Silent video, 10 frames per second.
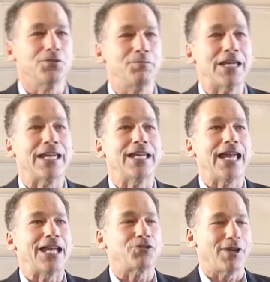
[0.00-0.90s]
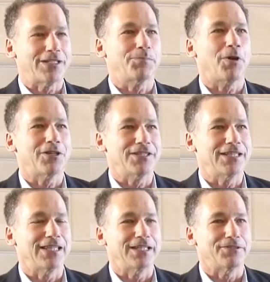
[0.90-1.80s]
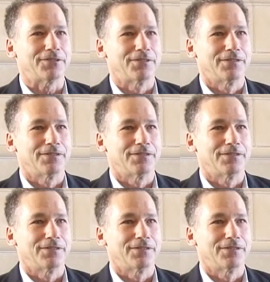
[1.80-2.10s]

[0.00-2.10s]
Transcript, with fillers: being a transpartisan leader,